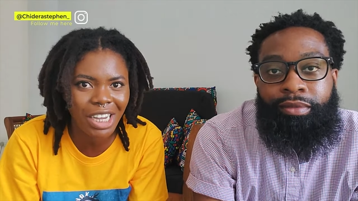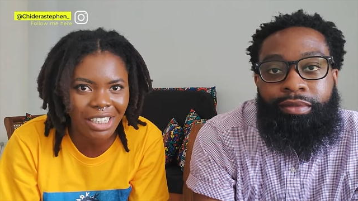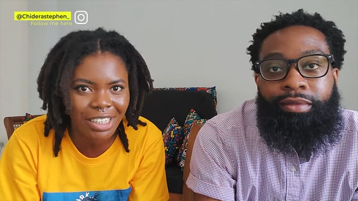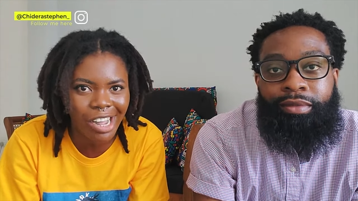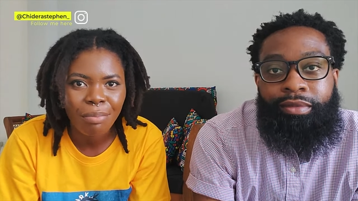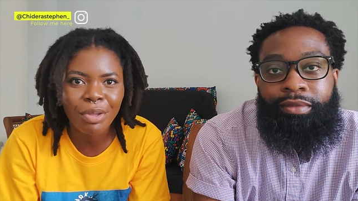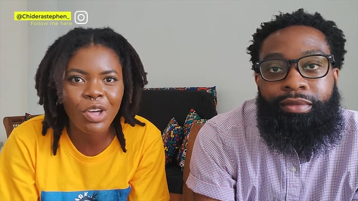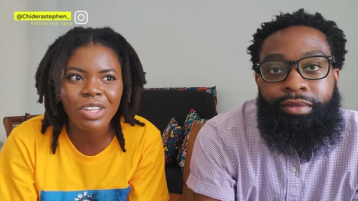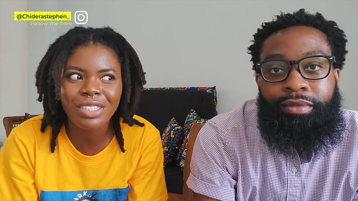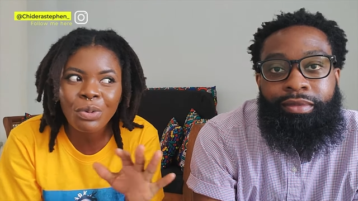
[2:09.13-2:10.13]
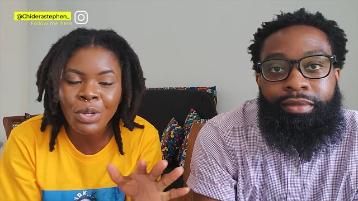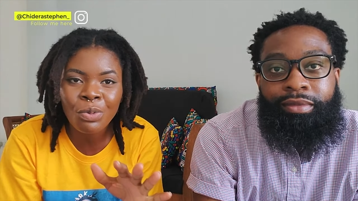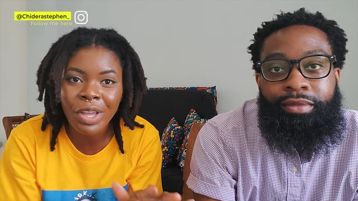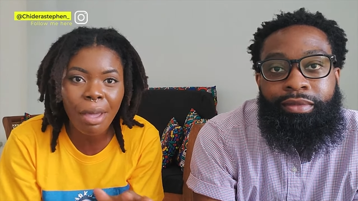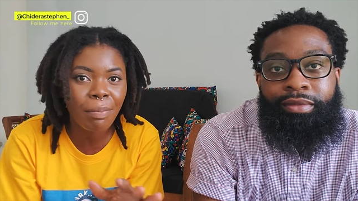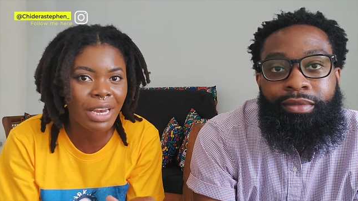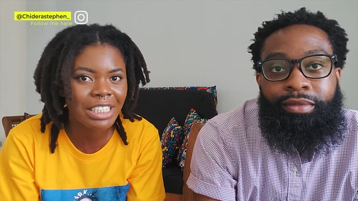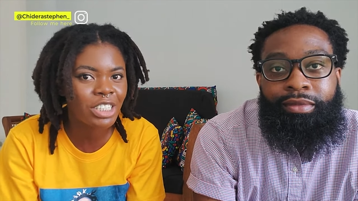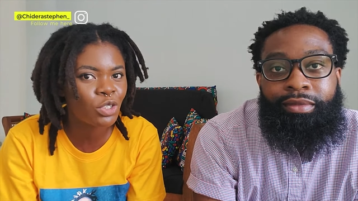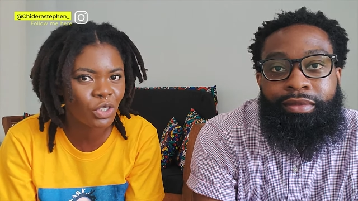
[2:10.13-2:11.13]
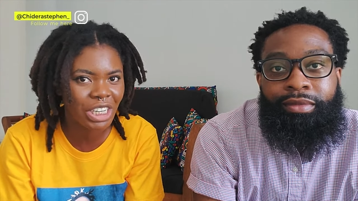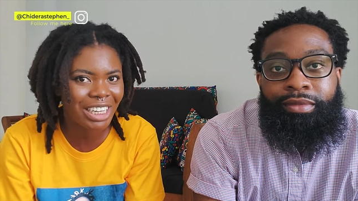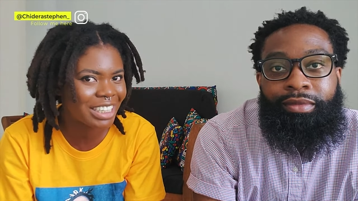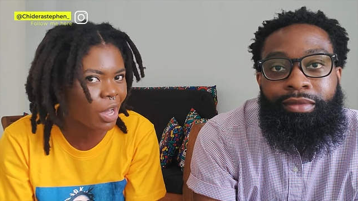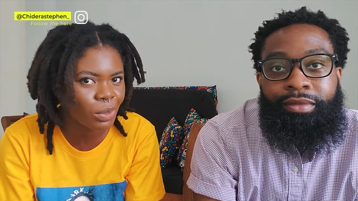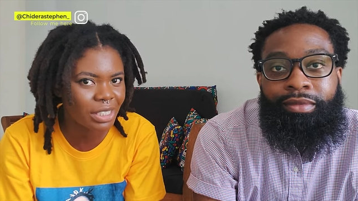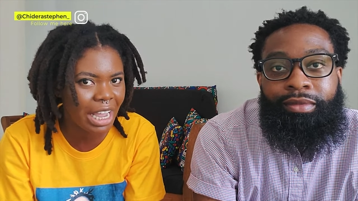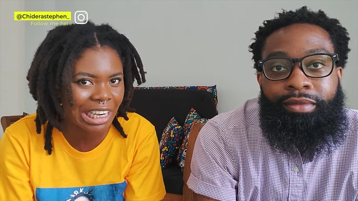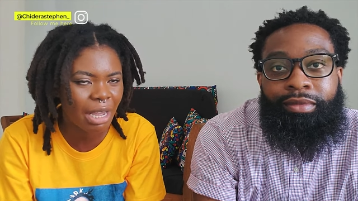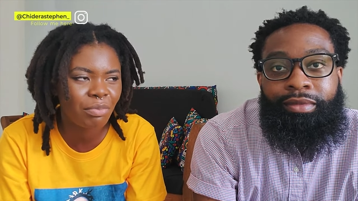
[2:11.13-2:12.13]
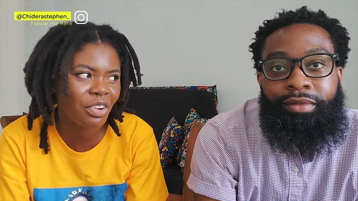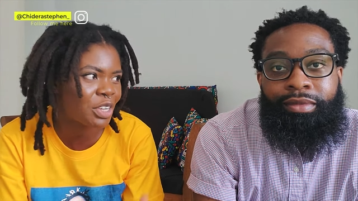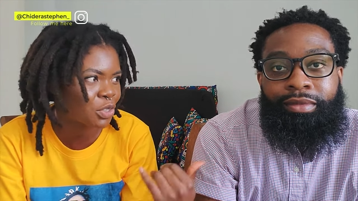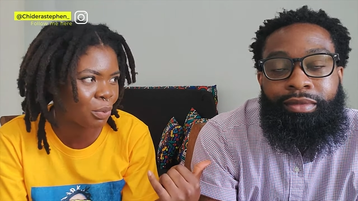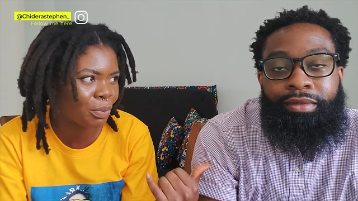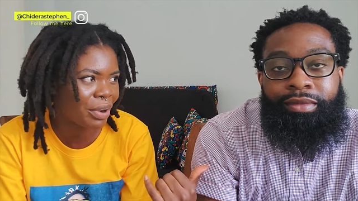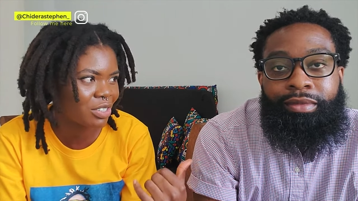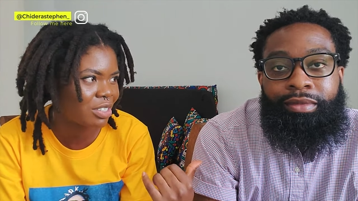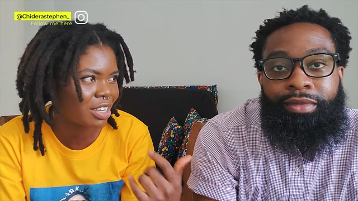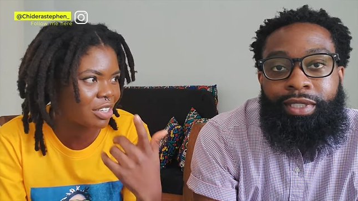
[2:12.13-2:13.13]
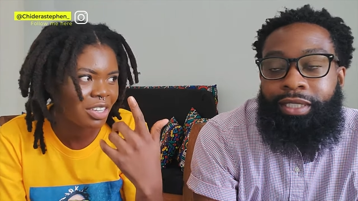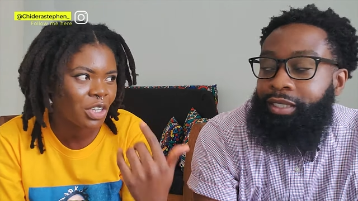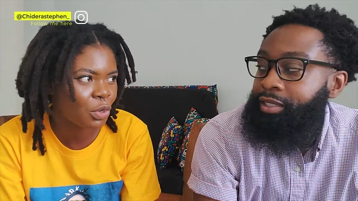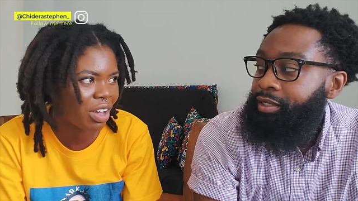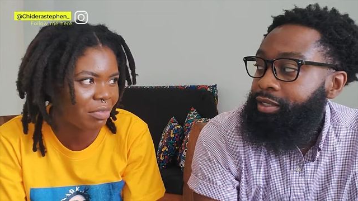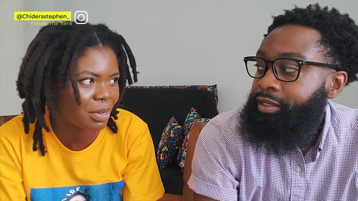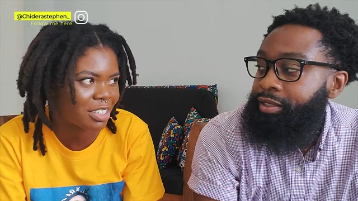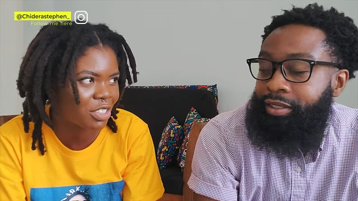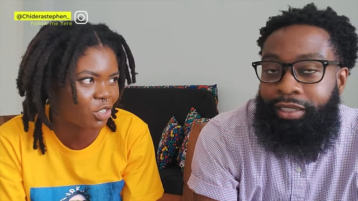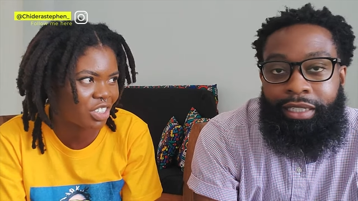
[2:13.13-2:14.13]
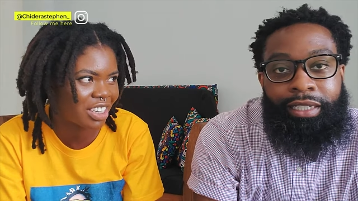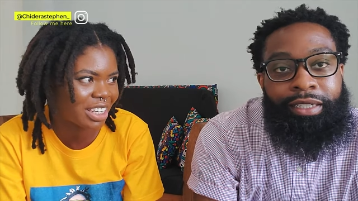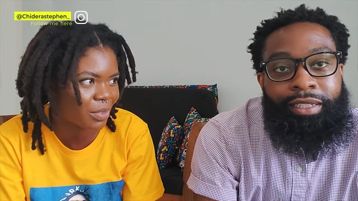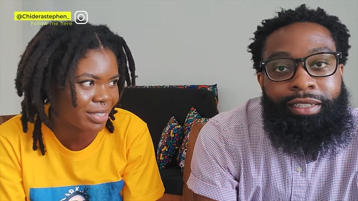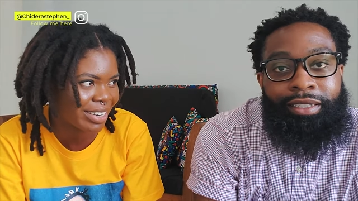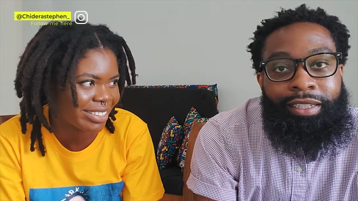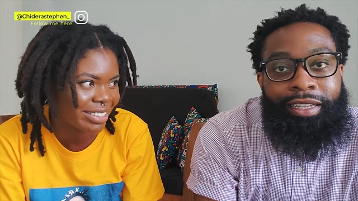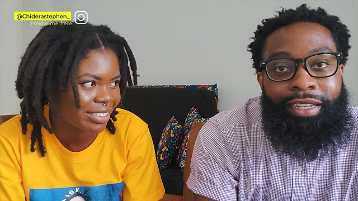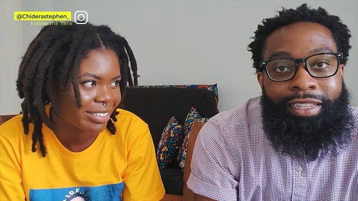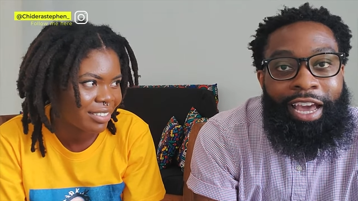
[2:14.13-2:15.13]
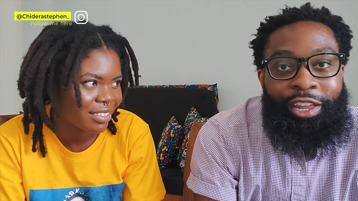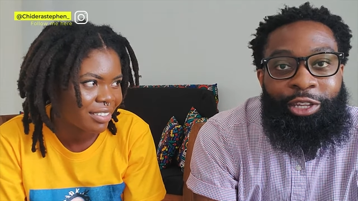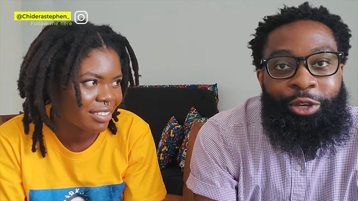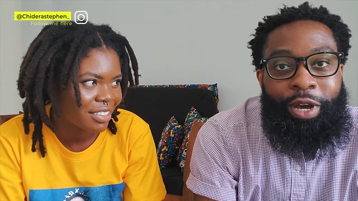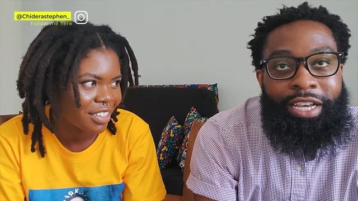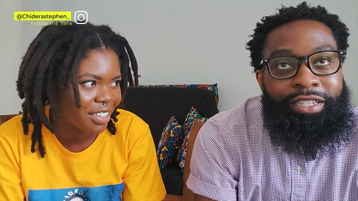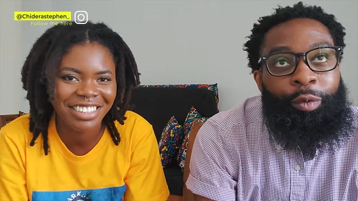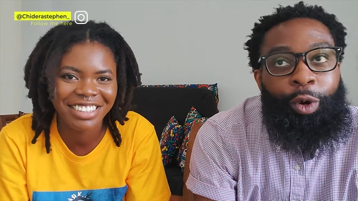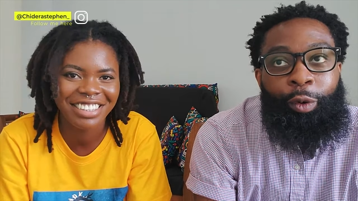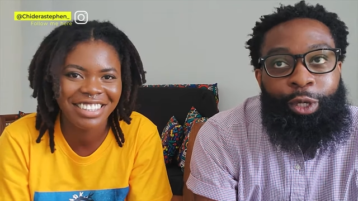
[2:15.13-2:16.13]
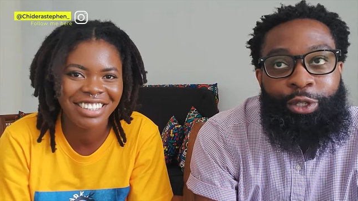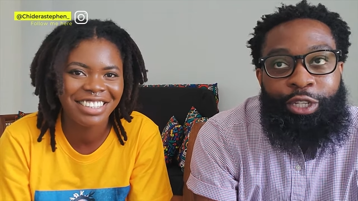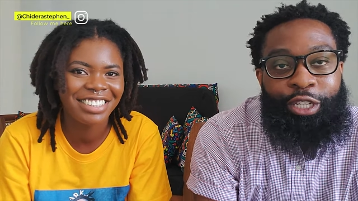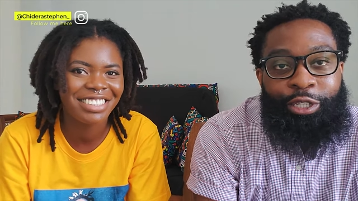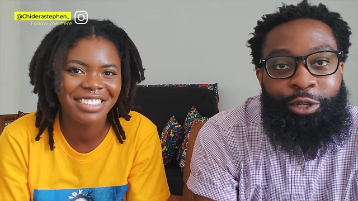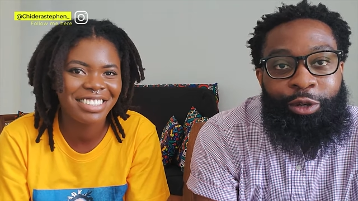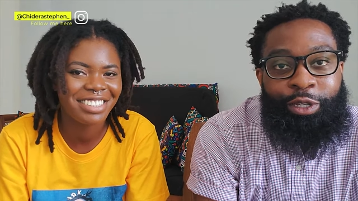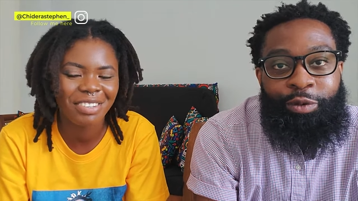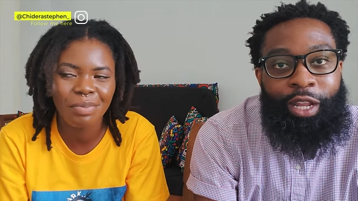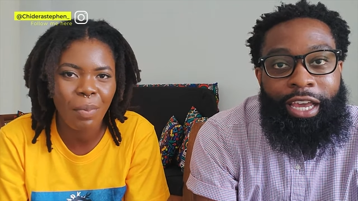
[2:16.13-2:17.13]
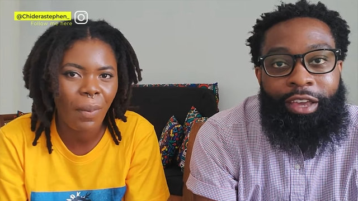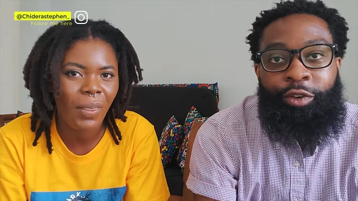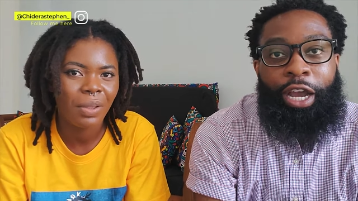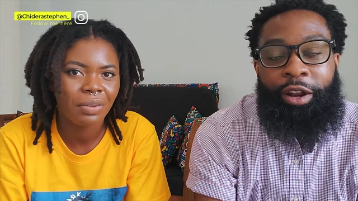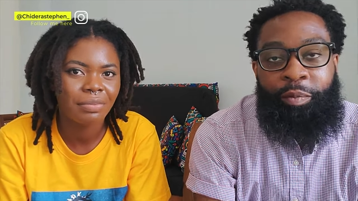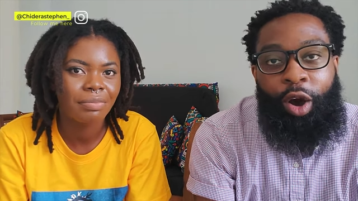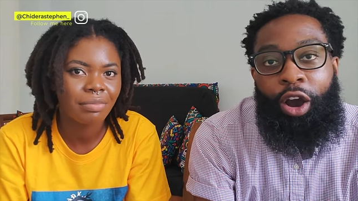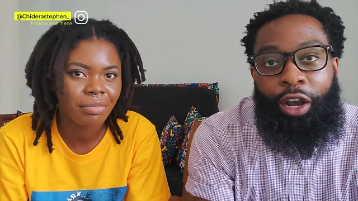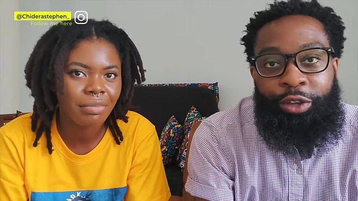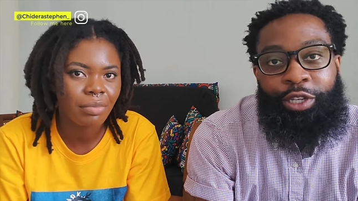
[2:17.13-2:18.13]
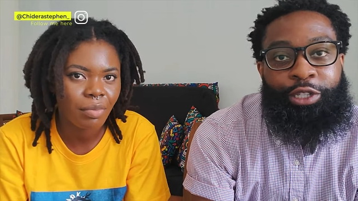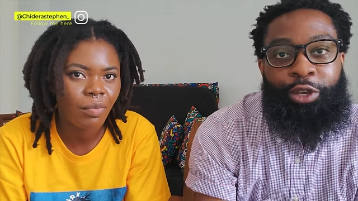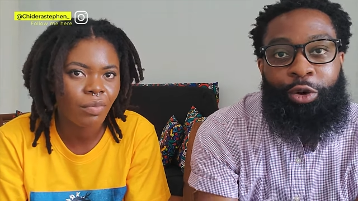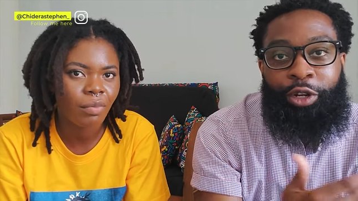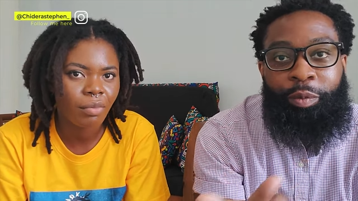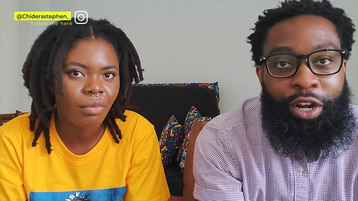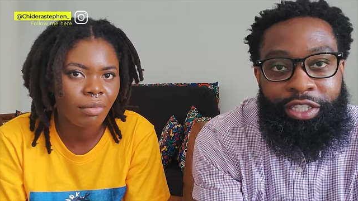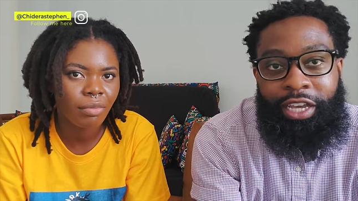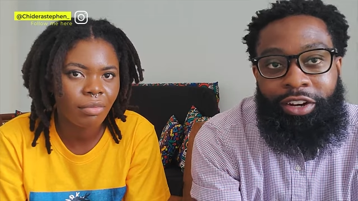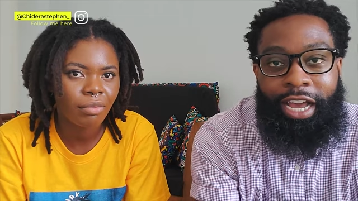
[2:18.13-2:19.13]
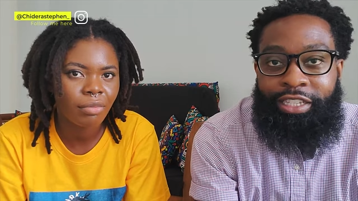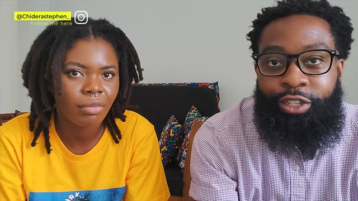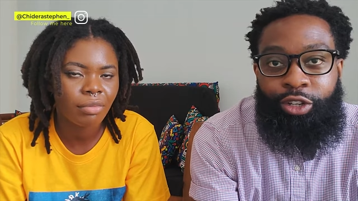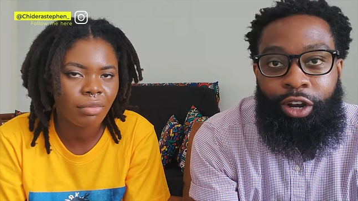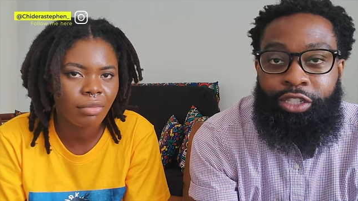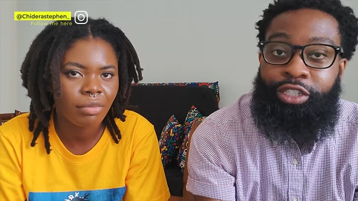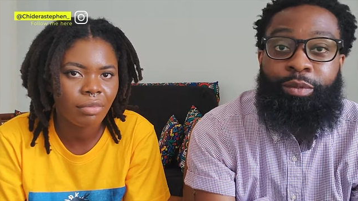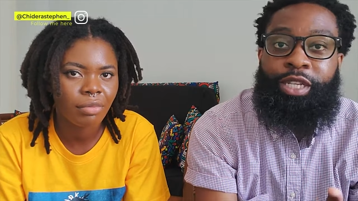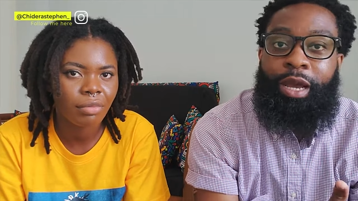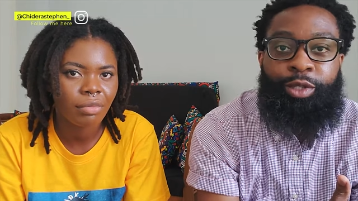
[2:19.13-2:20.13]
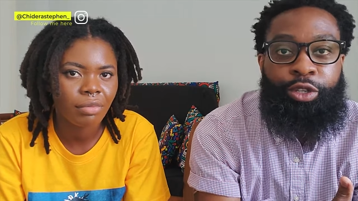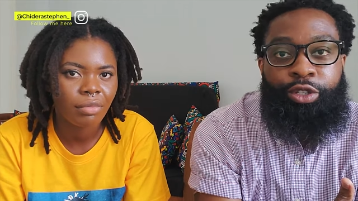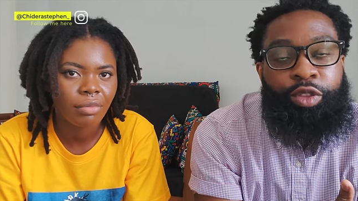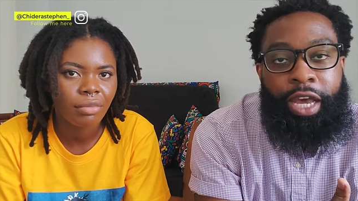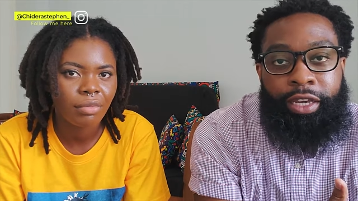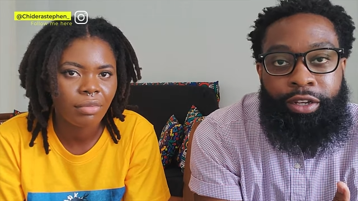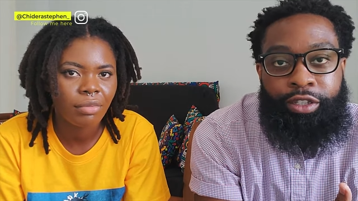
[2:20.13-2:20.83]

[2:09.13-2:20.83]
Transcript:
Speaker 1: charger, because you won't get places to charge outside. I'm very surprised you said you have places to charge outside.
Speaker 2: Yeah, in the U S, what we usually do is we're like, if you're at a bar, you can just go to the bartender and ask to charge, and sometimes you can do that here